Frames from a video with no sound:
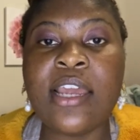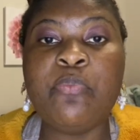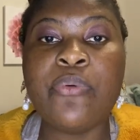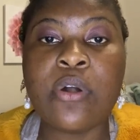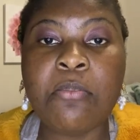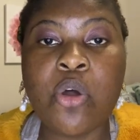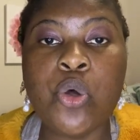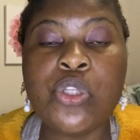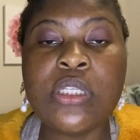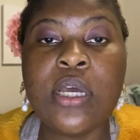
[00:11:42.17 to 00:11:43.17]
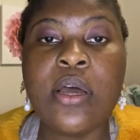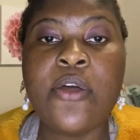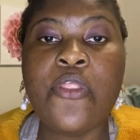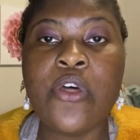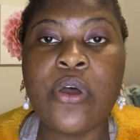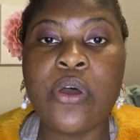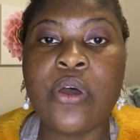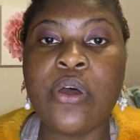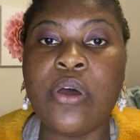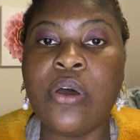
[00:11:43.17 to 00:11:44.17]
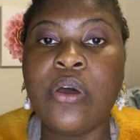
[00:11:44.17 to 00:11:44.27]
and promotes the